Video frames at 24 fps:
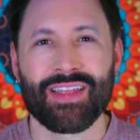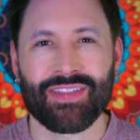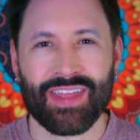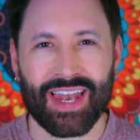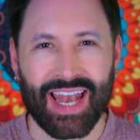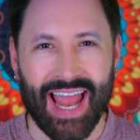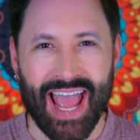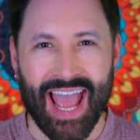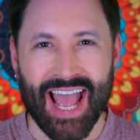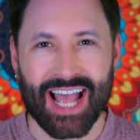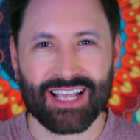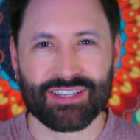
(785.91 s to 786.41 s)
that
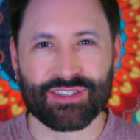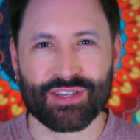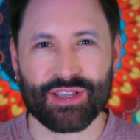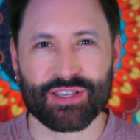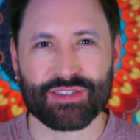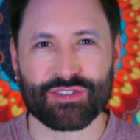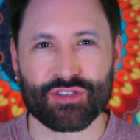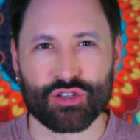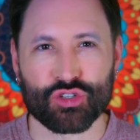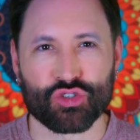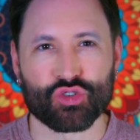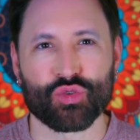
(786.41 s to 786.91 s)
ask
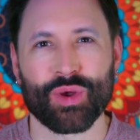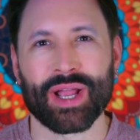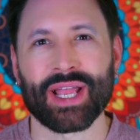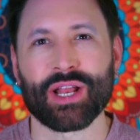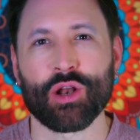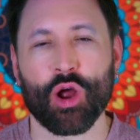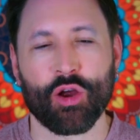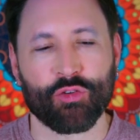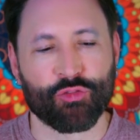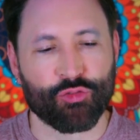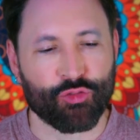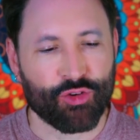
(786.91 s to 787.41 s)
us to trade
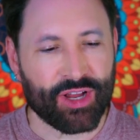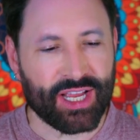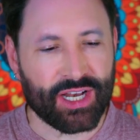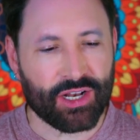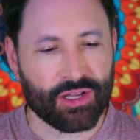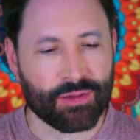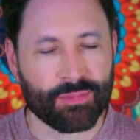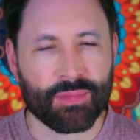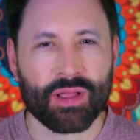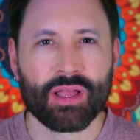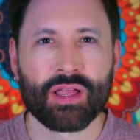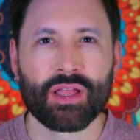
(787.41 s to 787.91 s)
our
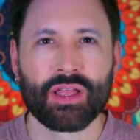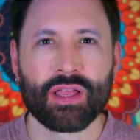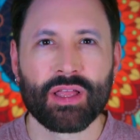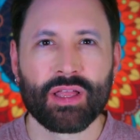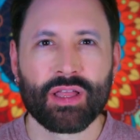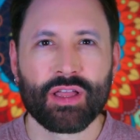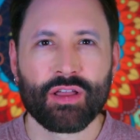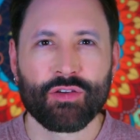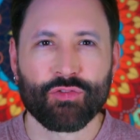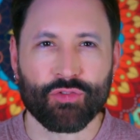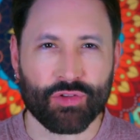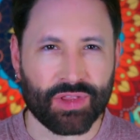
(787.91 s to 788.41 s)
freedom
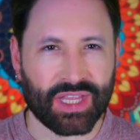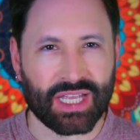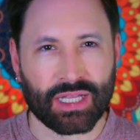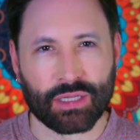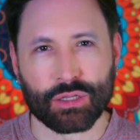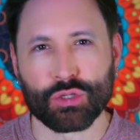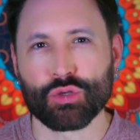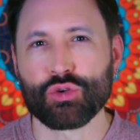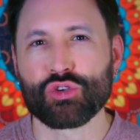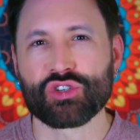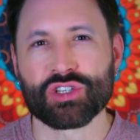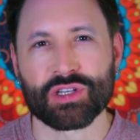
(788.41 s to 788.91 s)
for the
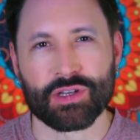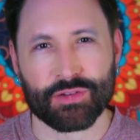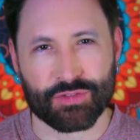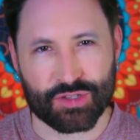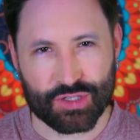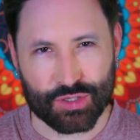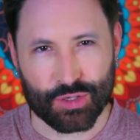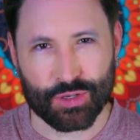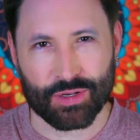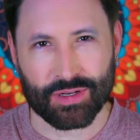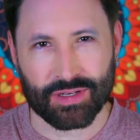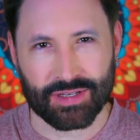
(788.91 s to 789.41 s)
illusion of
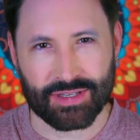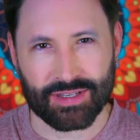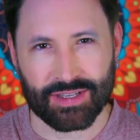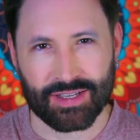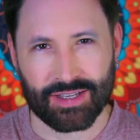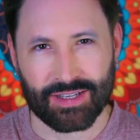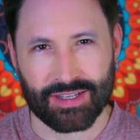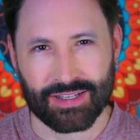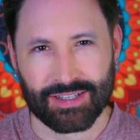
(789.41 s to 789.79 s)
certainty.